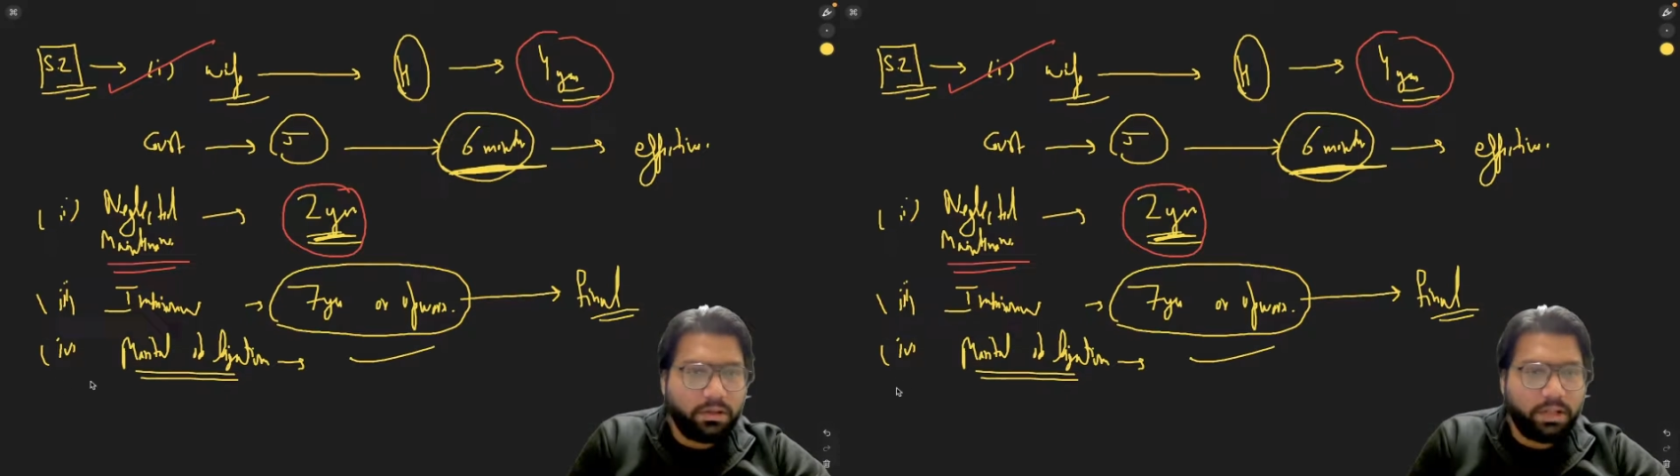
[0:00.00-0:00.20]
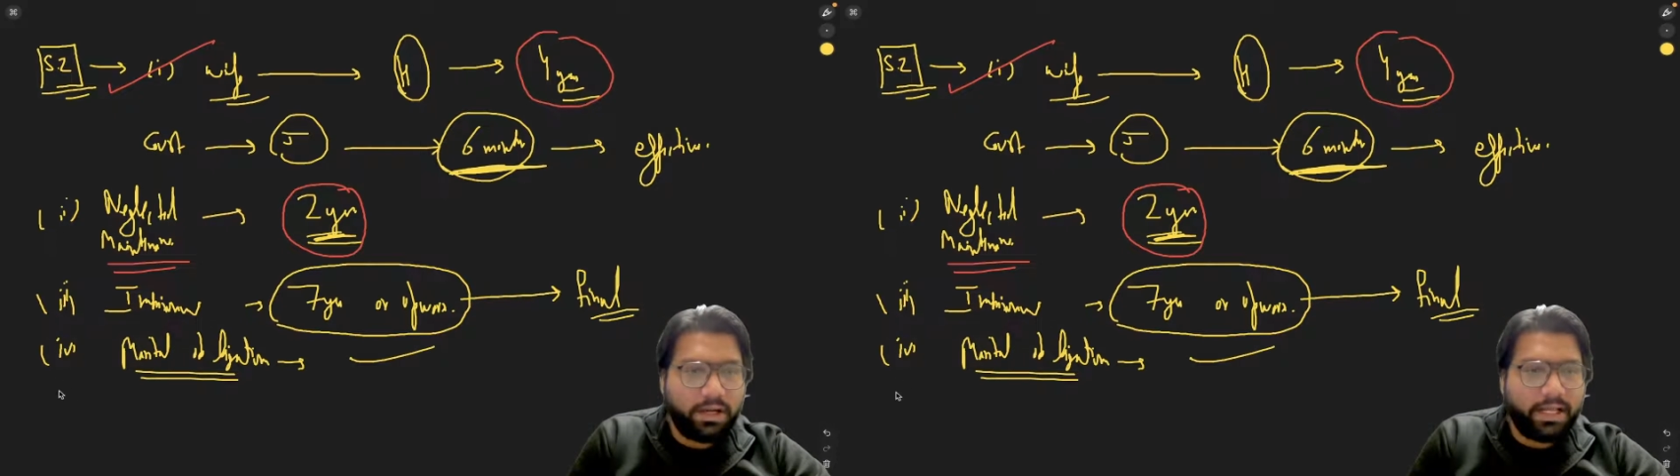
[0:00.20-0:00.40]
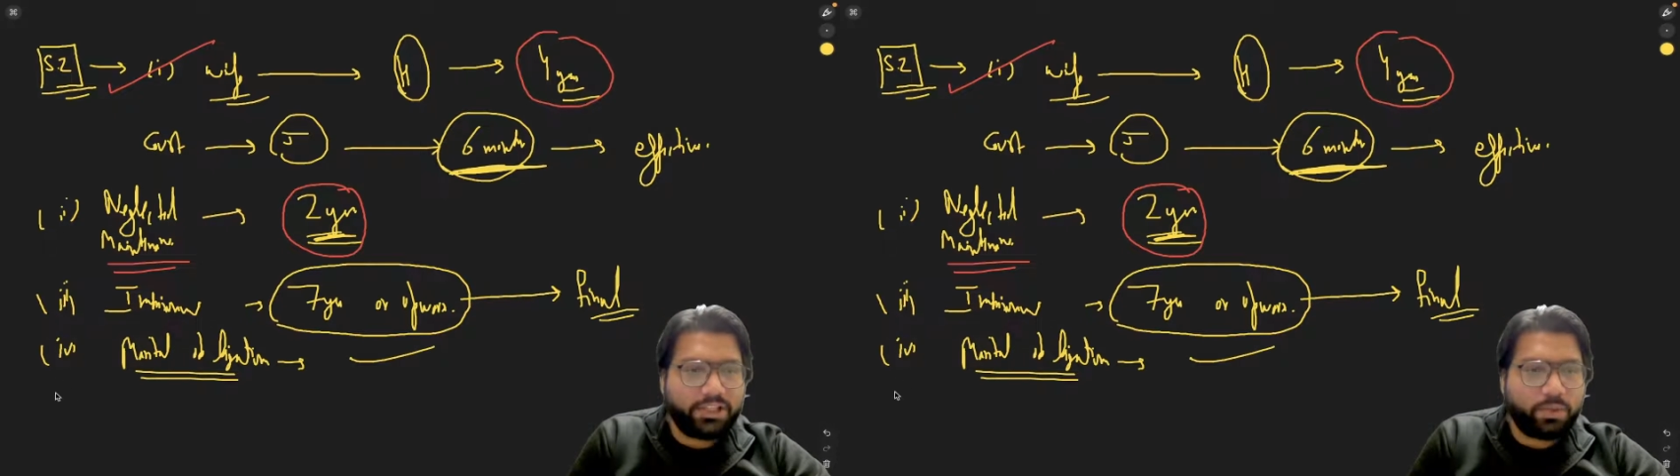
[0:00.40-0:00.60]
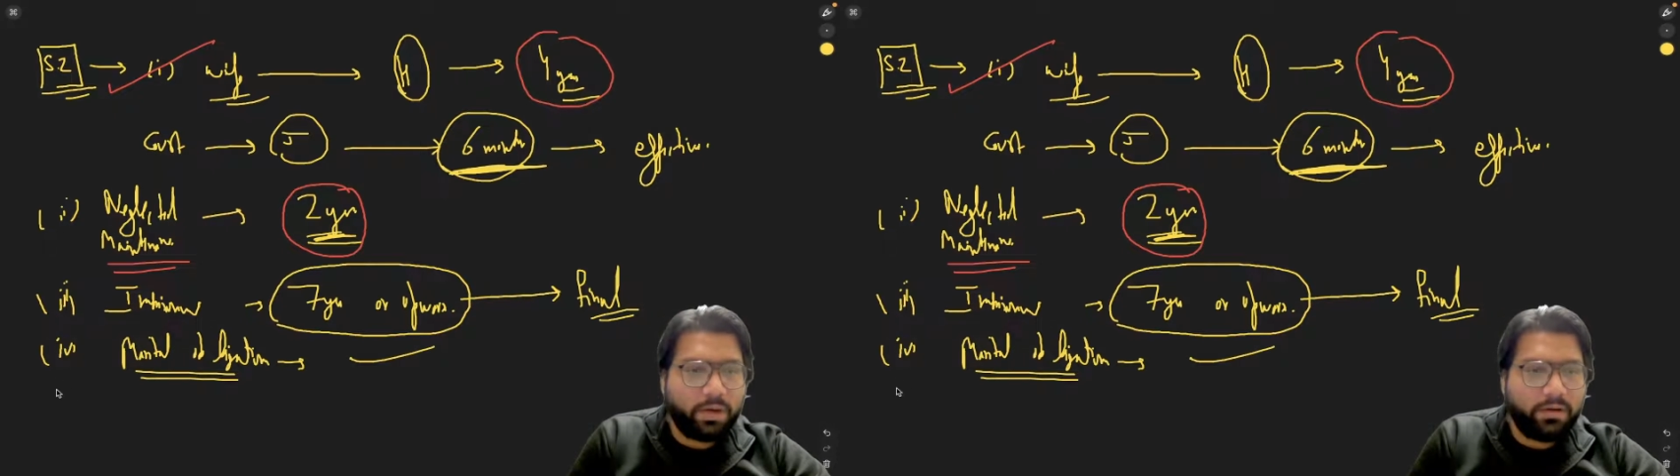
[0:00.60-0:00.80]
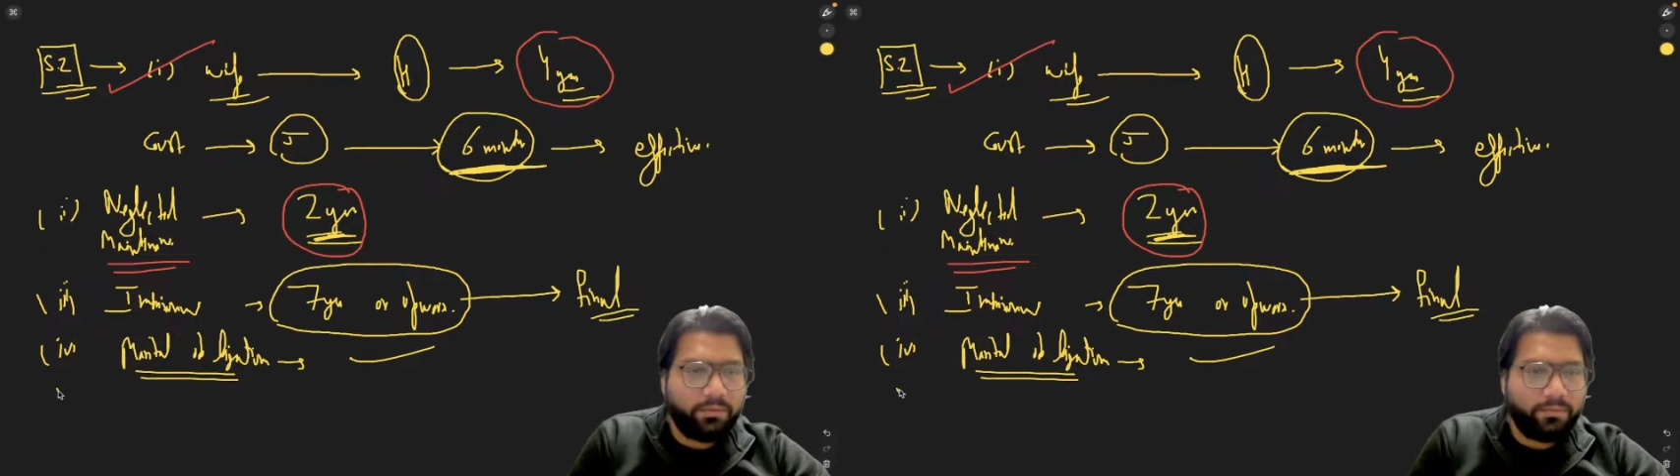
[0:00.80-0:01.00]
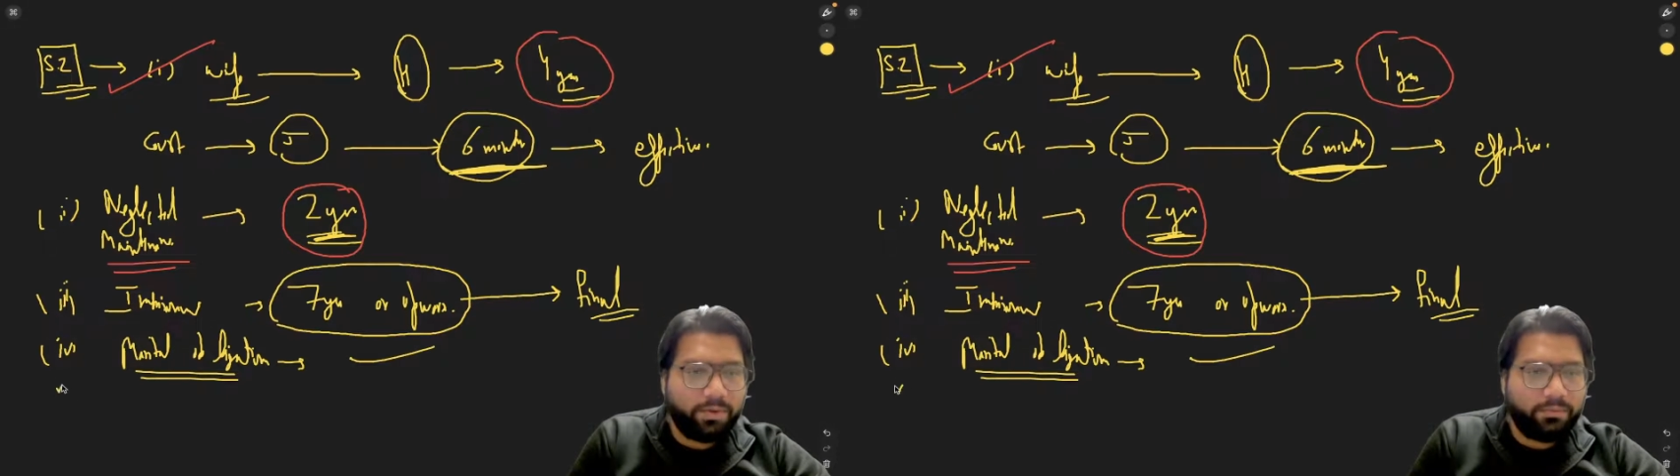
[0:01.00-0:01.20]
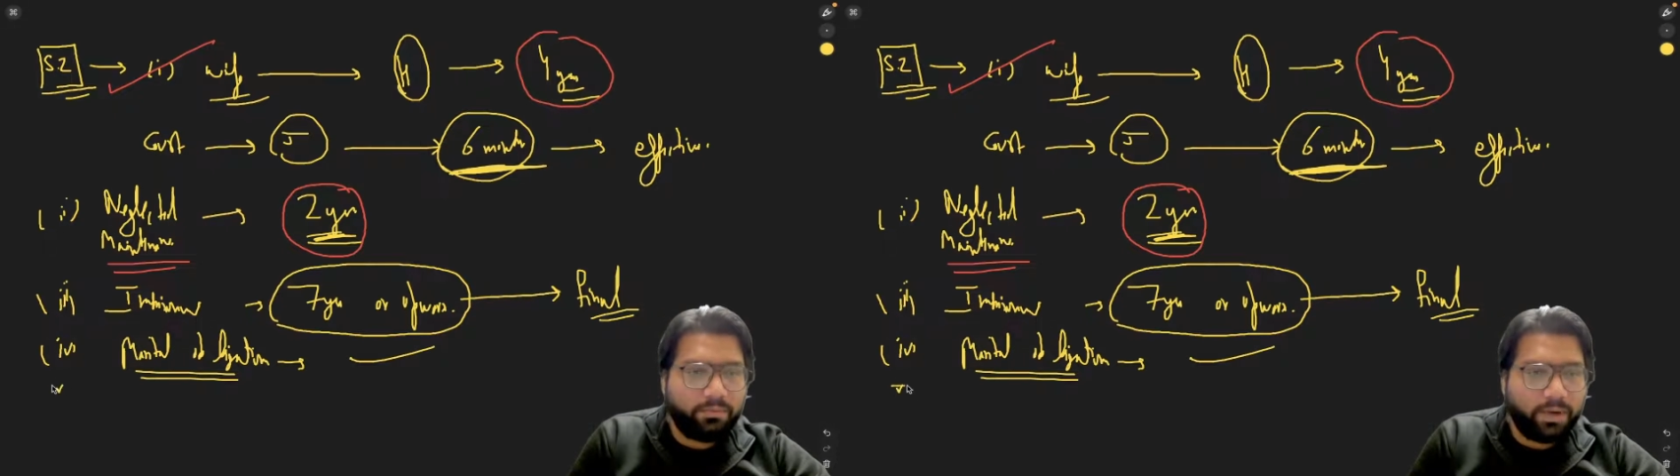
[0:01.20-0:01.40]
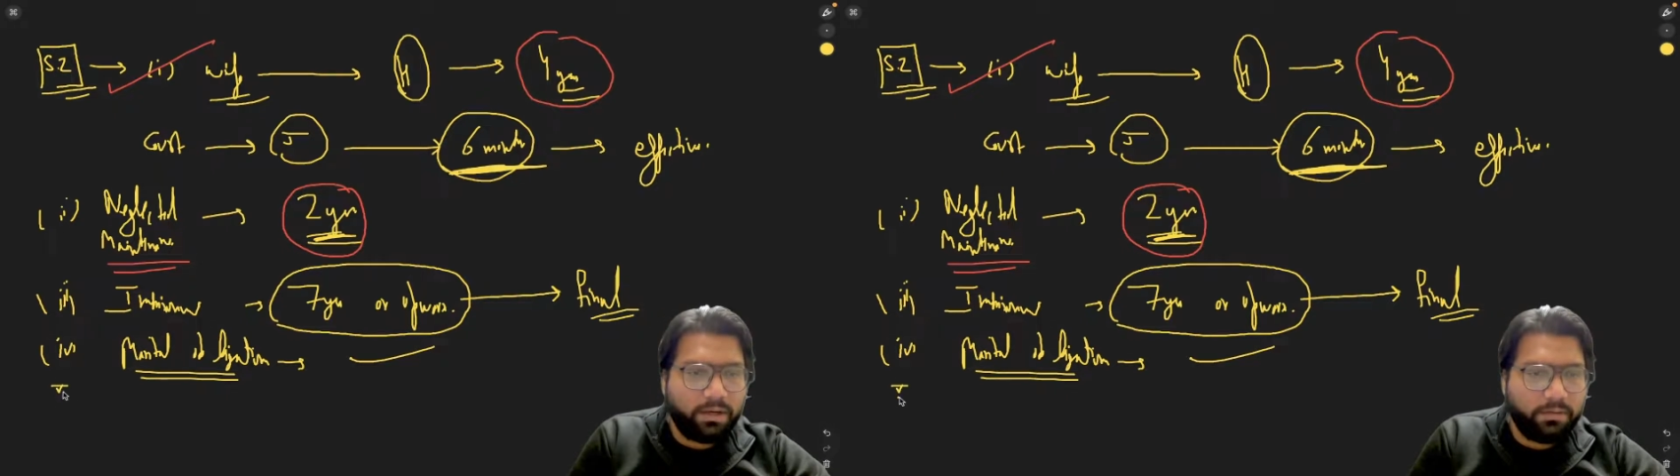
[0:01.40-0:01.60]
The next one,
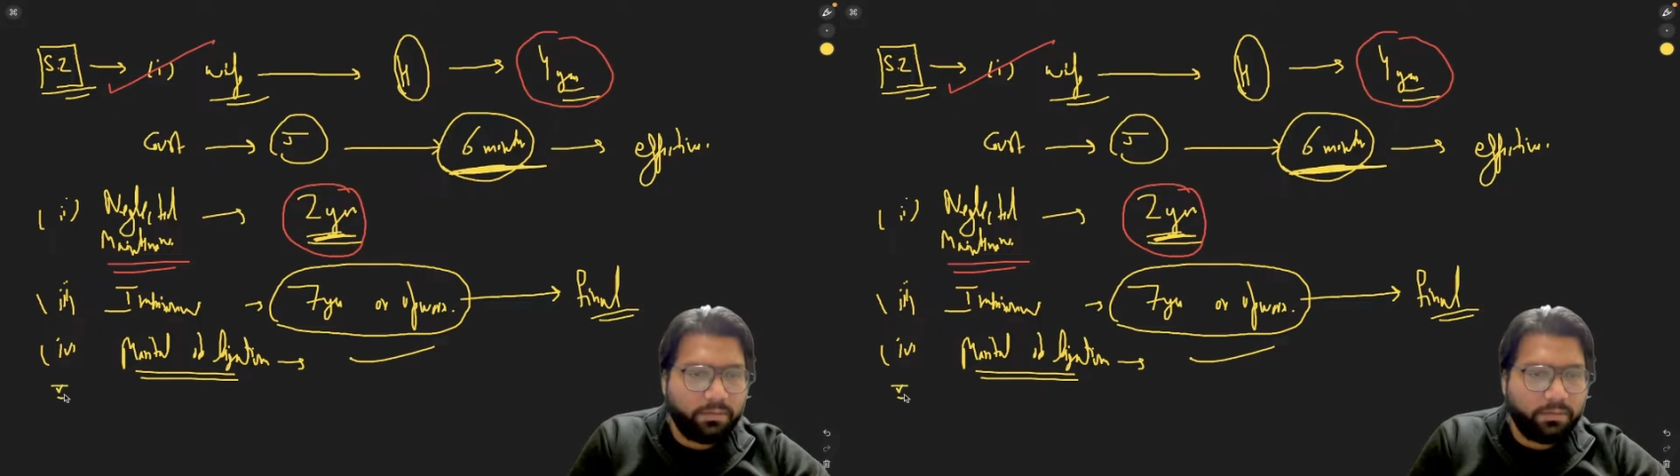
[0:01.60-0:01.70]
fifth one.